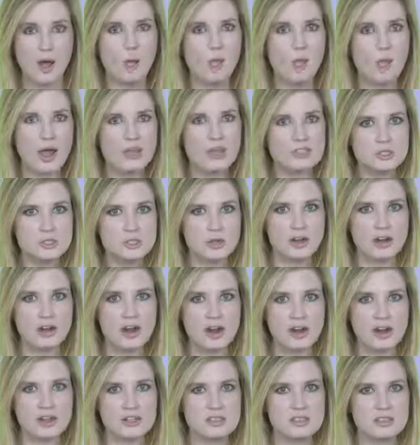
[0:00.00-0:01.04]
Western
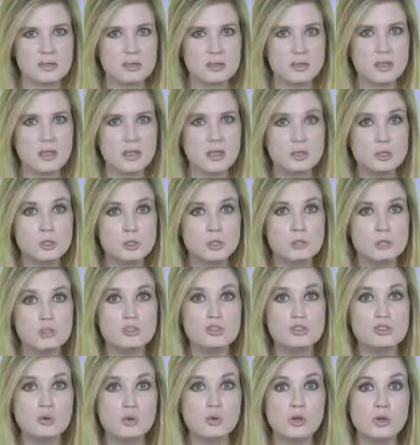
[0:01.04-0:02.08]
audiences will be
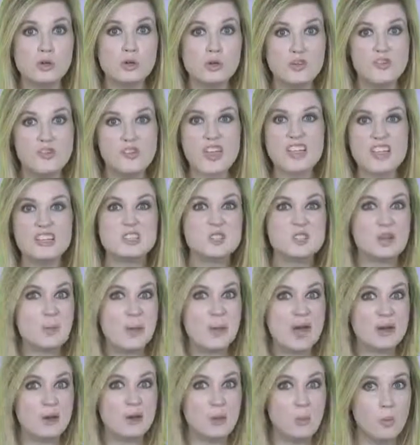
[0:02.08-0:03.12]
introduced to a new face no
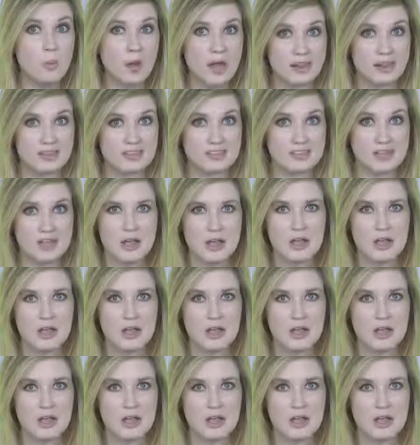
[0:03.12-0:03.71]
matter what,